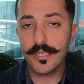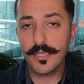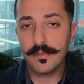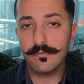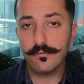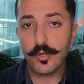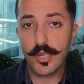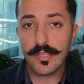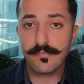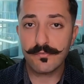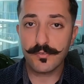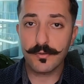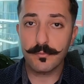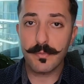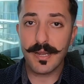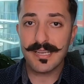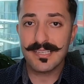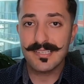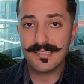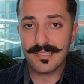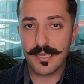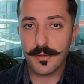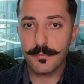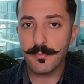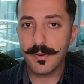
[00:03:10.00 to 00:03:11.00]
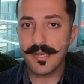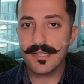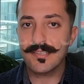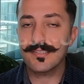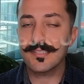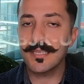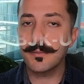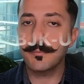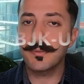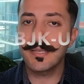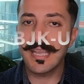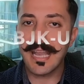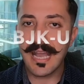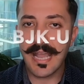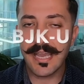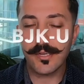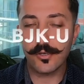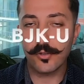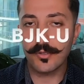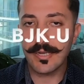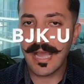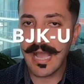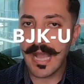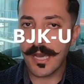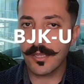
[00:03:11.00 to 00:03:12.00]
giveaway for my step-by-step guide
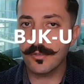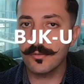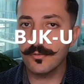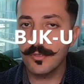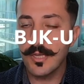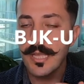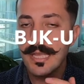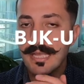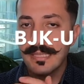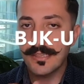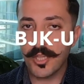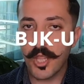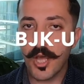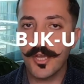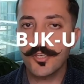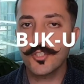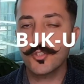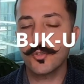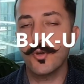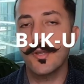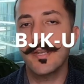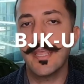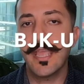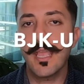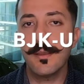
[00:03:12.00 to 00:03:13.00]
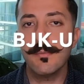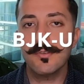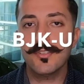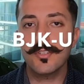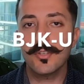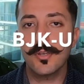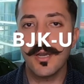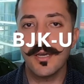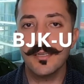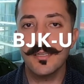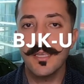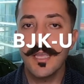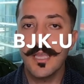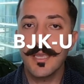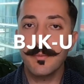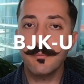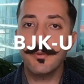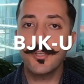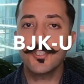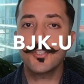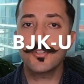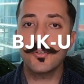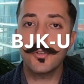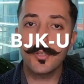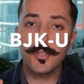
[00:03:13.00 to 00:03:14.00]
on how to launch on Amazon,
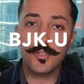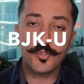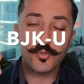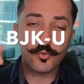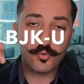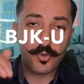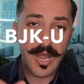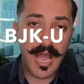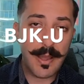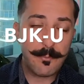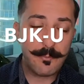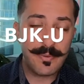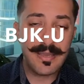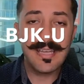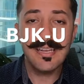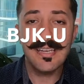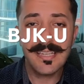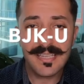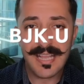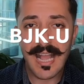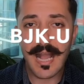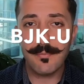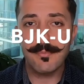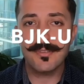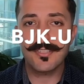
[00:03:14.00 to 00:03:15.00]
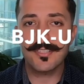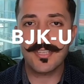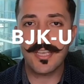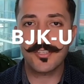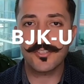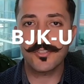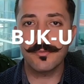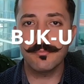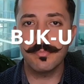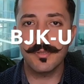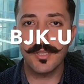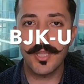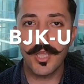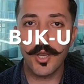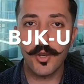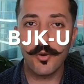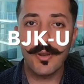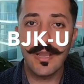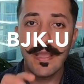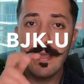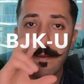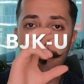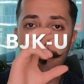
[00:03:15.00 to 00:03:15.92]
be sure to drop in the comment section below